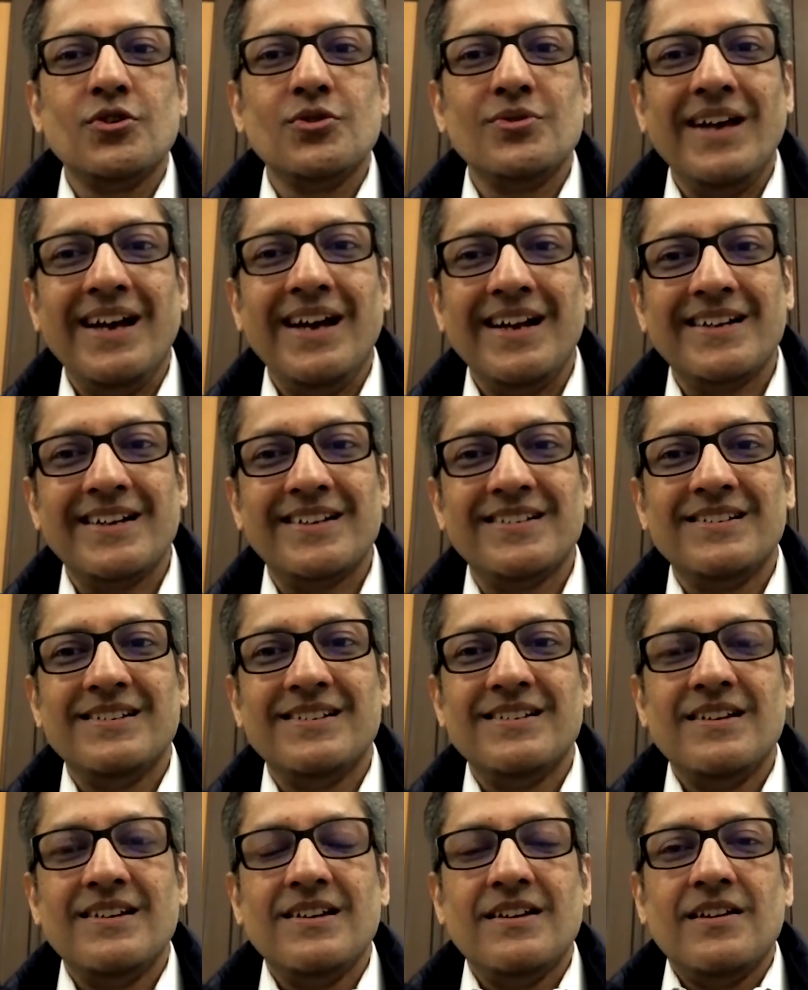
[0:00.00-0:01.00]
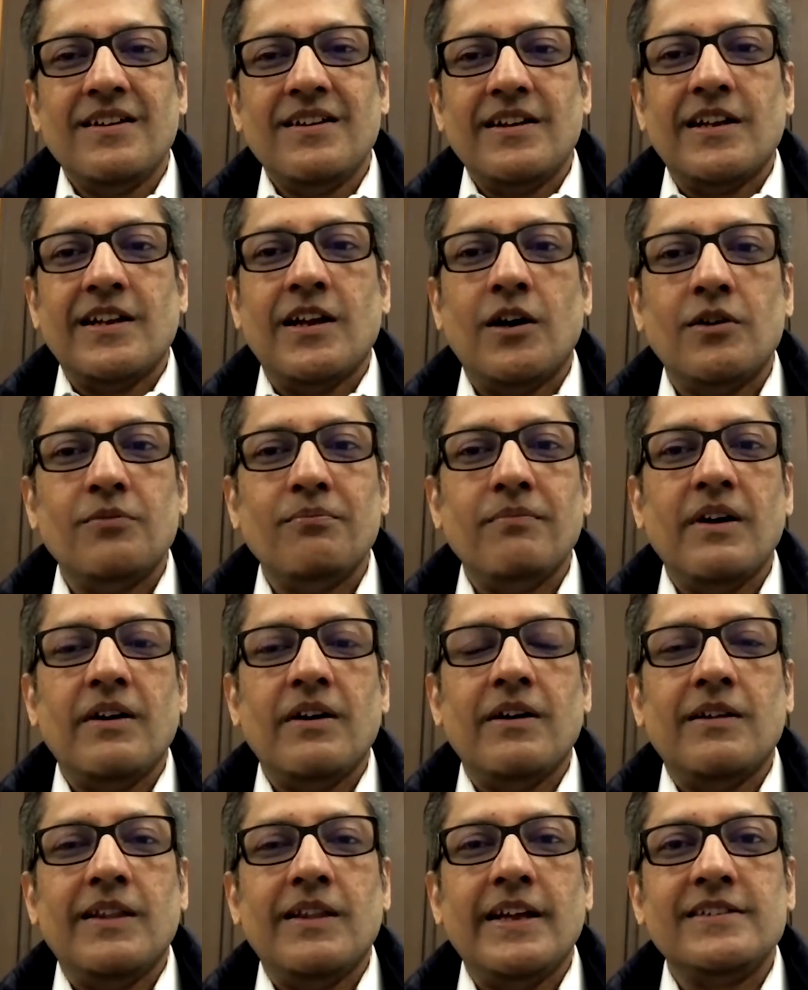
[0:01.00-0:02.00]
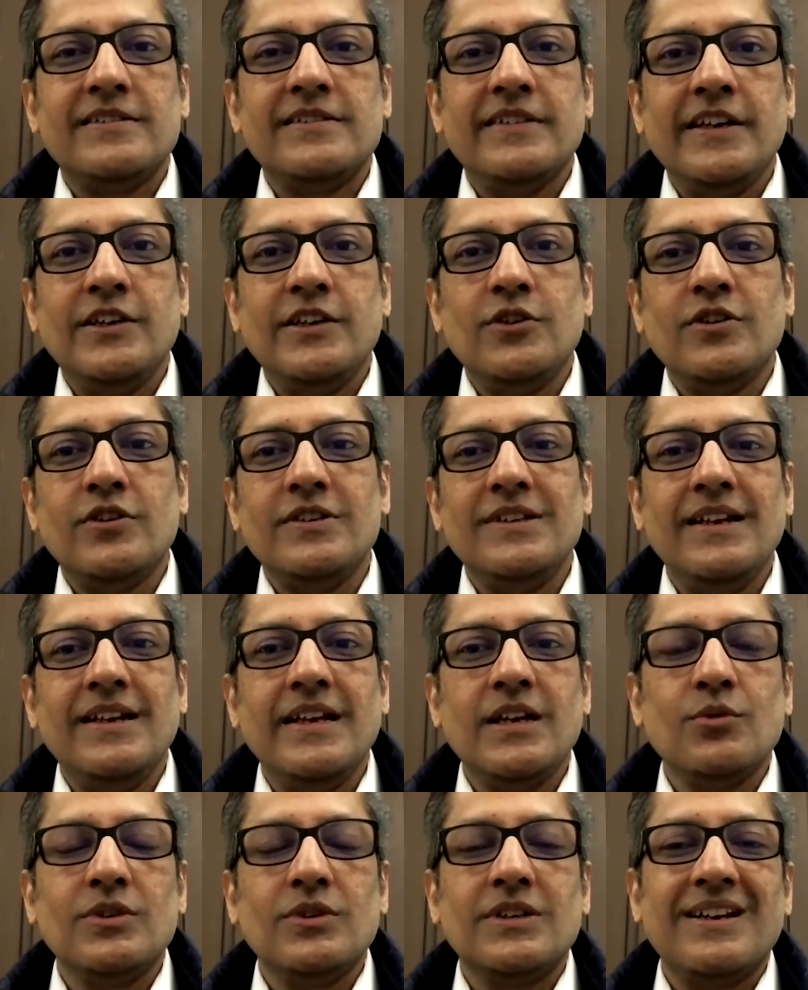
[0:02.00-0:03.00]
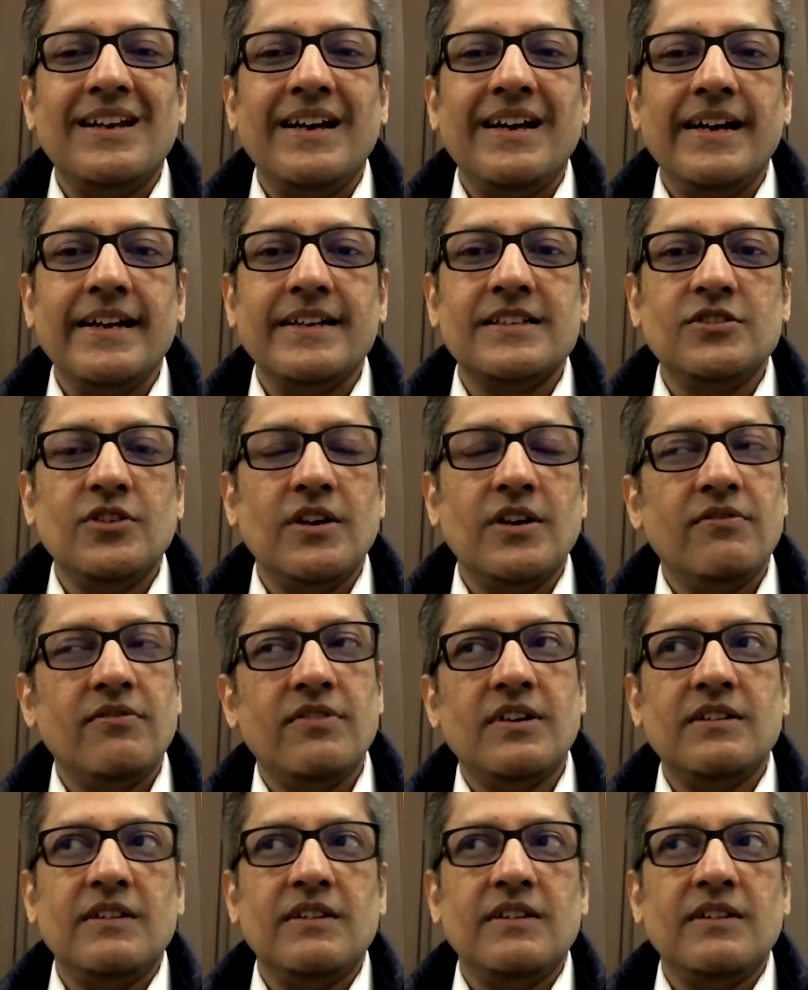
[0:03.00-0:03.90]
show you that. Now, let's say you're dealing with clients. You have,